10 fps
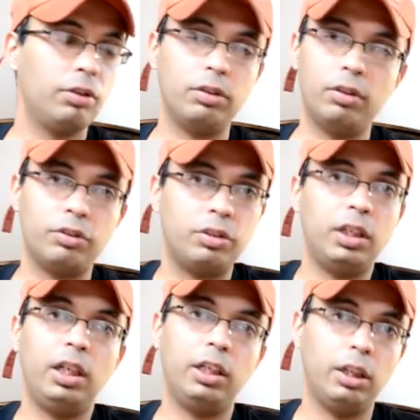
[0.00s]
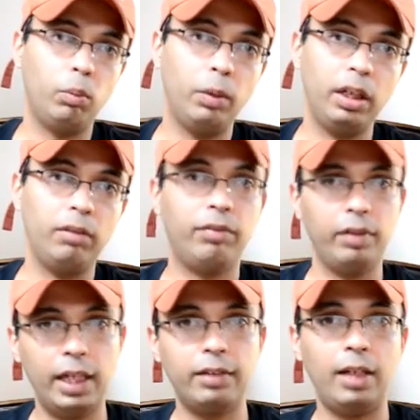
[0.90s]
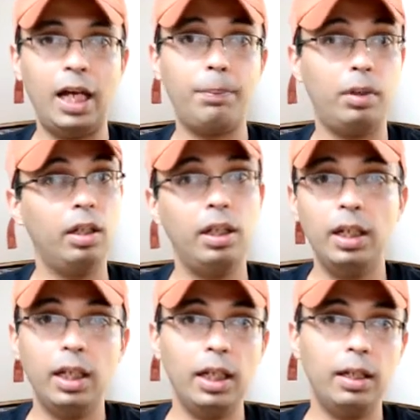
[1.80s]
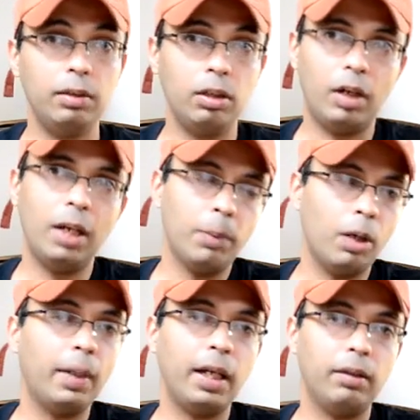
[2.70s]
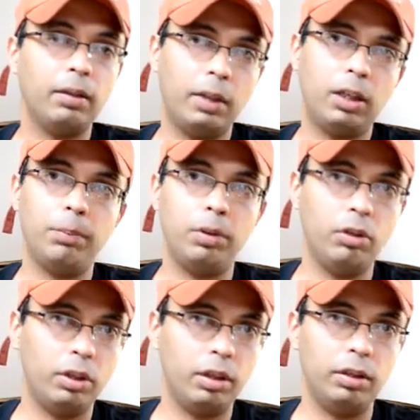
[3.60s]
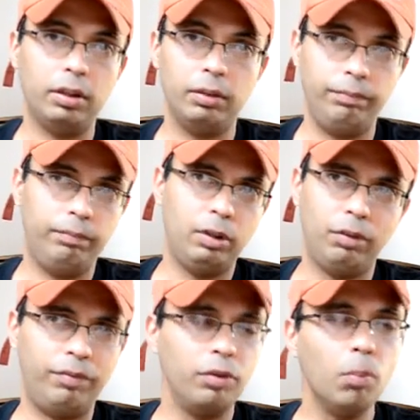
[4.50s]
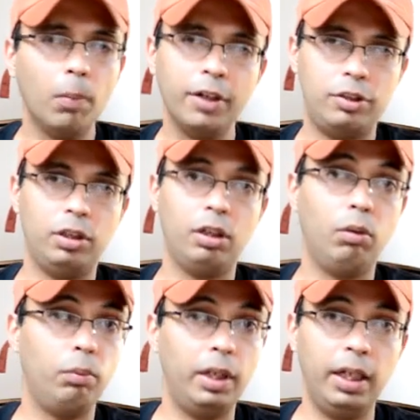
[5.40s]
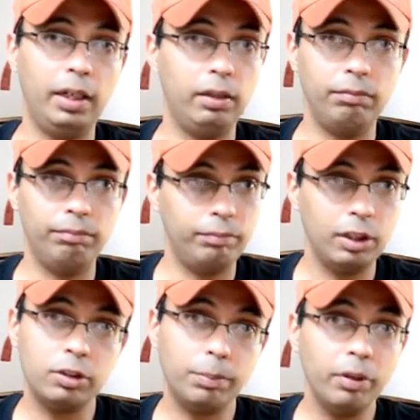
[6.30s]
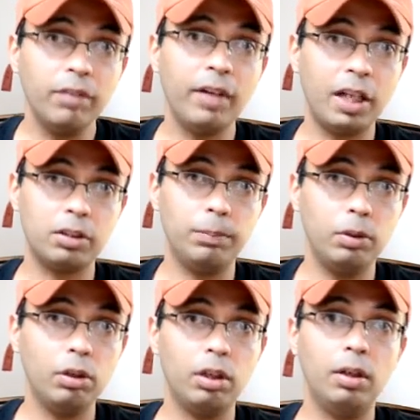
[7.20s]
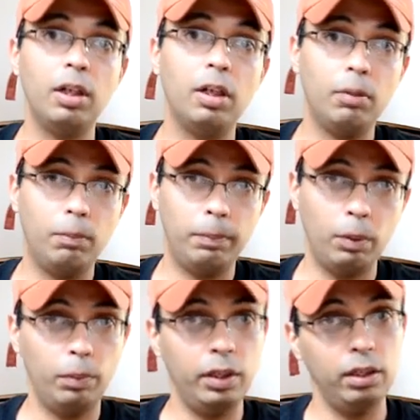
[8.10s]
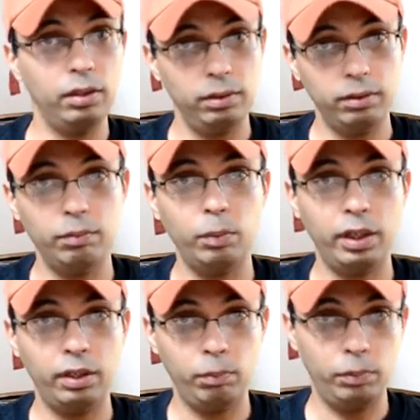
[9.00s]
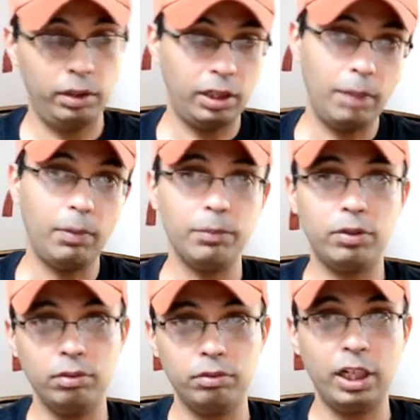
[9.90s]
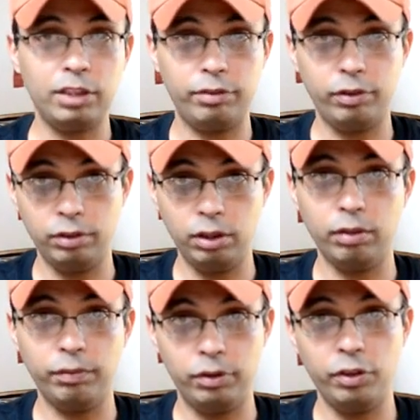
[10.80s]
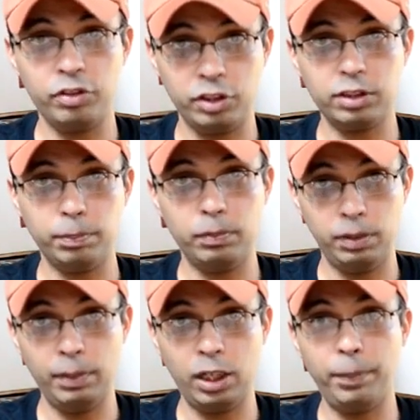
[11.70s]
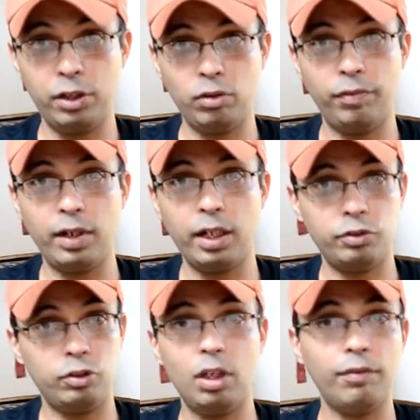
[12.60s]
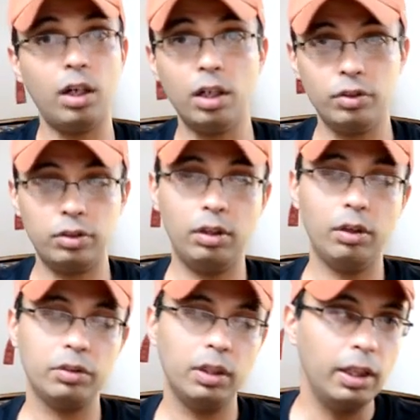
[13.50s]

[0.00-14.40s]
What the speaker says: you're sitting there waiting for that to happen. And you know, I bought my computer, you know, a few months ago, and it's a pretty fast computer. But when the time comes to transfer, you know, 36 megapixel files, and you have hundreds of those,